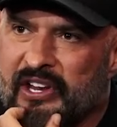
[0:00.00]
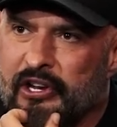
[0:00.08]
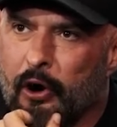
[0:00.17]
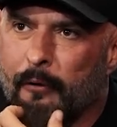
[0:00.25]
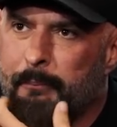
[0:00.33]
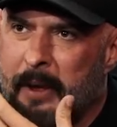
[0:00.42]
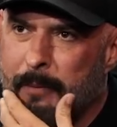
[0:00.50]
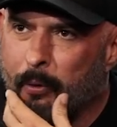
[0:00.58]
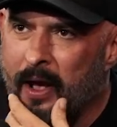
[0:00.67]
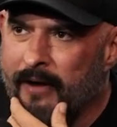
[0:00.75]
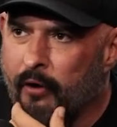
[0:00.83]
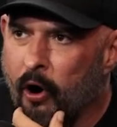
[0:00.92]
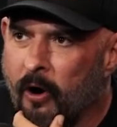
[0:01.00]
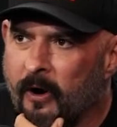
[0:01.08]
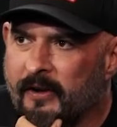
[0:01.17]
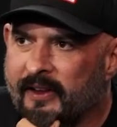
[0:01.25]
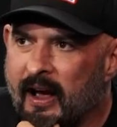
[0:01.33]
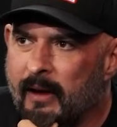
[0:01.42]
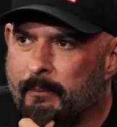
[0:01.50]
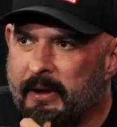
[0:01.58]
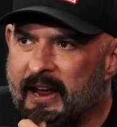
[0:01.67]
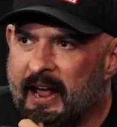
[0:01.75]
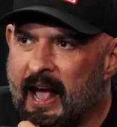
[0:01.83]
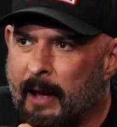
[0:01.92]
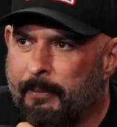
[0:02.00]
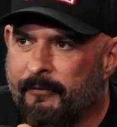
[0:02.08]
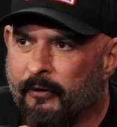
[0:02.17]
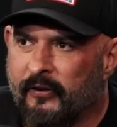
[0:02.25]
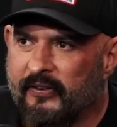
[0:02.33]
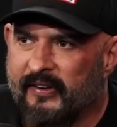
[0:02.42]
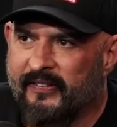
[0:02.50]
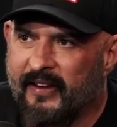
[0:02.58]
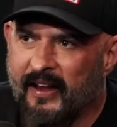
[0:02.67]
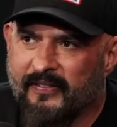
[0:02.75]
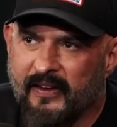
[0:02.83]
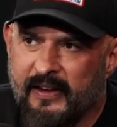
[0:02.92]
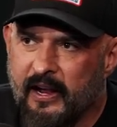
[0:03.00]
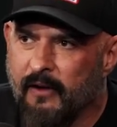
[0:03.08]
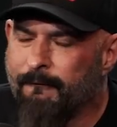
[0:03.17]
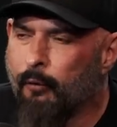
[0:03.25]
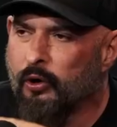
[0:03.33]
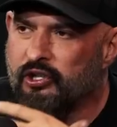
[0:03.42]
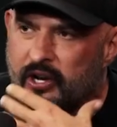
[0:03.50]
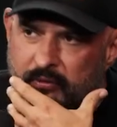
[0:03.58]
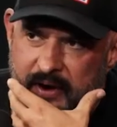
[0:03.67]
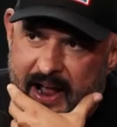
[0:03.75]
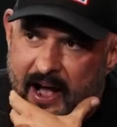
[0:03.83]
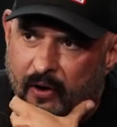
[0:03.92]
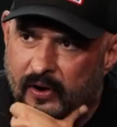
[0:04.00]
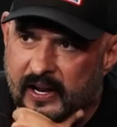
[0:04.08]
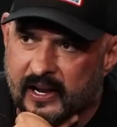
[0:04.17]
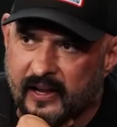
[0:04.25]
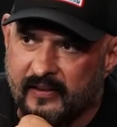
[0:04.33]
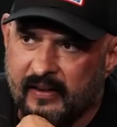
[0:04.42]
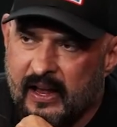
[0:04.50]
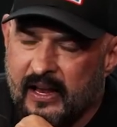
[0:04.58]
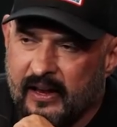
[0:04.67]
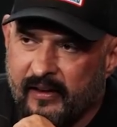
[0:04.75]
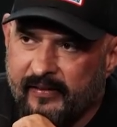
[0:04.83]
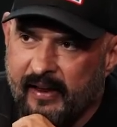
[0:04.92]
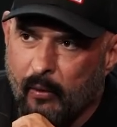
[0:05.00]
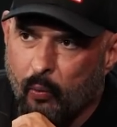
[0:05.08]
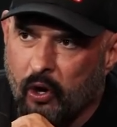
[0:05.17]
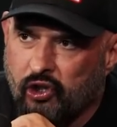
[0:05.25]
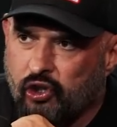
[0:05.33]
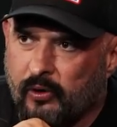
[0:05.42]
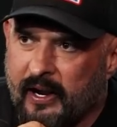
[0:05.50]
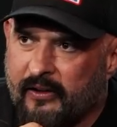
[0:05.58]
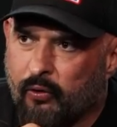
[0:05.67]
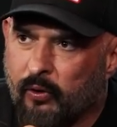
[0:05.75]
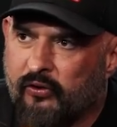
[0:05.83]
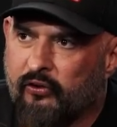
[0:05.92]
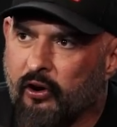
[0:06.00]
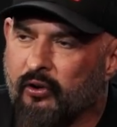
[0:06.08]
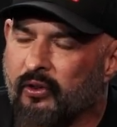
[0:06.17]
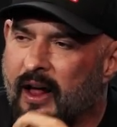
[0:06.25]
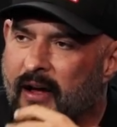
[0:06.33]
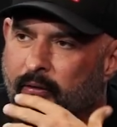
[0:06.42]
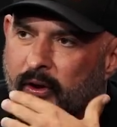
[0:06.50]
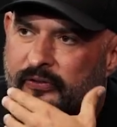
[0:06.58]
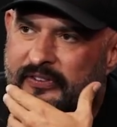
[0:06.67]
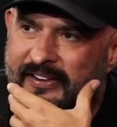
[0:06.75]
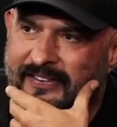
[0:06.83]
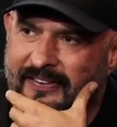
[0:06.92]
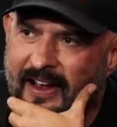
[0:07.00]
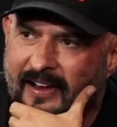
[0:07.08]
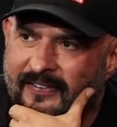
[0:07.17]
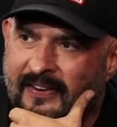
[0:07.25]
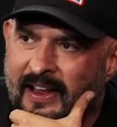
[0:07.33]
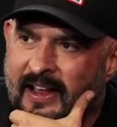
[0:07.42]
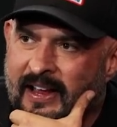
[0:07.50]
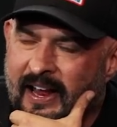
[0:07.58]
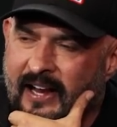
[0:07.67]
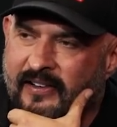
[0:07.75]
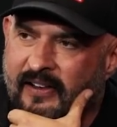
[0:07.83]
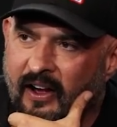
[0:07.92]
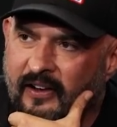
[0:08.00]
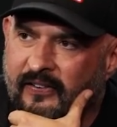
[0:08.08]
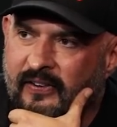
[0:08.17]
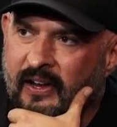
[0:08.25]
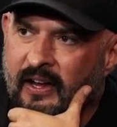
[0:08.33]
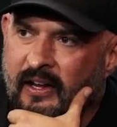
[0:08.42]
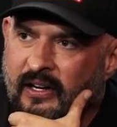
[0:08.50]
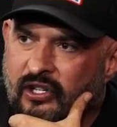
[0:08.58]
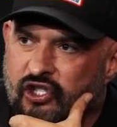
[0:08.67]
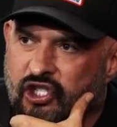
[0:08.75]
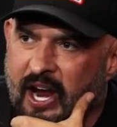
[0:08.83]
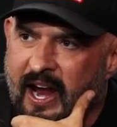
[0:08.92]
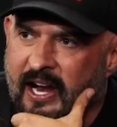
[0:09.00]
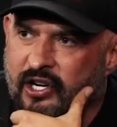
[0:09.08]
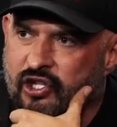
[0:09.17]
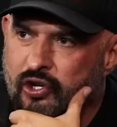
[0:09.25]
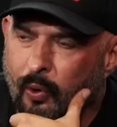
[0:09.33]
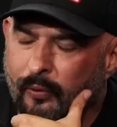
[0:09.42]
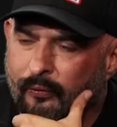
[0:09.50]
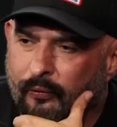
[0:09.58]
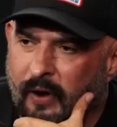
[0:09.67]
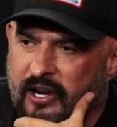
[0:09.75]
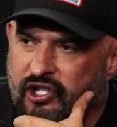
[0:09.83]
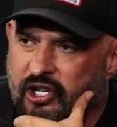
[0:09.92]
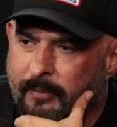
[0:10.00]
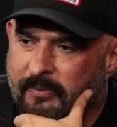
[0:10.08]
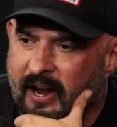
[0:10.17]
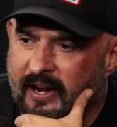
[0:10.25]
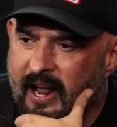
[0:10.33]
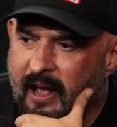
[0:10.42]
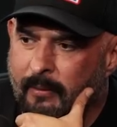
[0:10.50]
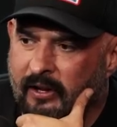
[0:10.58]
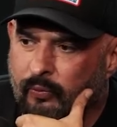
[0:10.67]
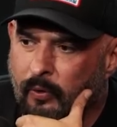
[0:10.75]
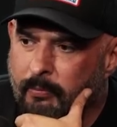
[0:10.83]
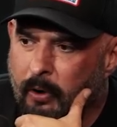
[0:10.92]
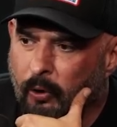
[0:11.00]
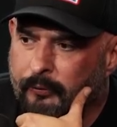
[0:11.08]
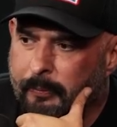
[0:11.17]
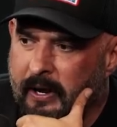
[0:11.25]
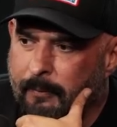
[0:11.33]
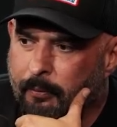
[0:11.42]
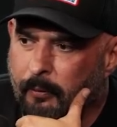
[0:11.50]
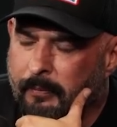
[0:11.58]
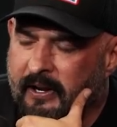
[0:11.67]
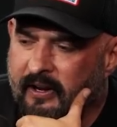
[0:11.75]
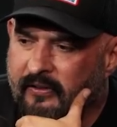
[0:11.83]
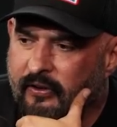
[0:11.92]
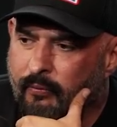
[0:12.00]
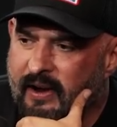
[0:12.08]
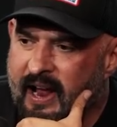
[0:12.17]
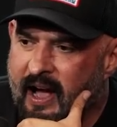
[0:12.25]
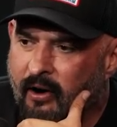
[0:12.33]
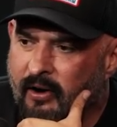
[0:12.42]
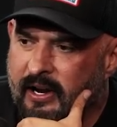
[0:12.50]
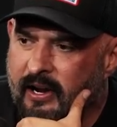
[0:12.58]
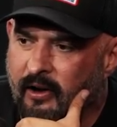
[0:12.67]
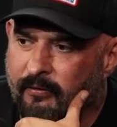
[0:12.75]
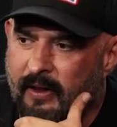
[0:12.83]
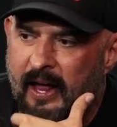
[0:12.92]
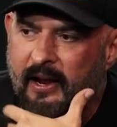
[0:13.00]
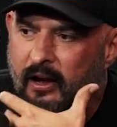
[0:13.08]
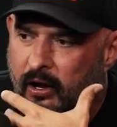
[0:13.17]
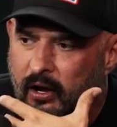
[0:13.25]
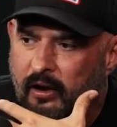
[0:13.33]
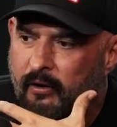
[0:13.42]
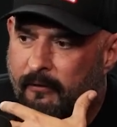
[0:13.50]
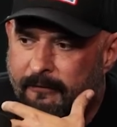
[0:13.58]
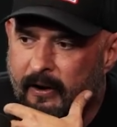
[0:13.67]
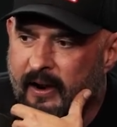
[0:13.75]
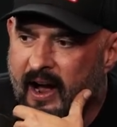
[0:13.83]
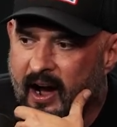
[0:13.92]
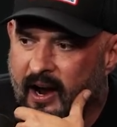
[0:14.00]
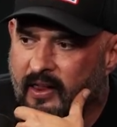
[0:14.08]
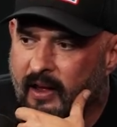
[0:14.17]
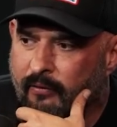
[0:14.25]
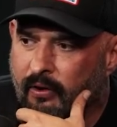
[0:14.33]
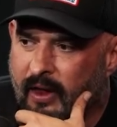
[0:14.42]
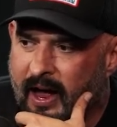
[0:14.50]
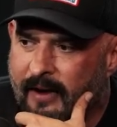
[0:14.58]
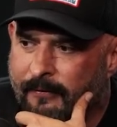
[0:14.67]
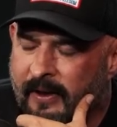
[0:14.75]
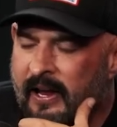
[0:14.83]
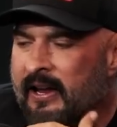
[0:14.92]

you know, people have a hard time being happy for success, and the unfortunate reality is is that once you get to a certain level of success, it does change your friendship dynamics with most people because the reality of like a, a very high level life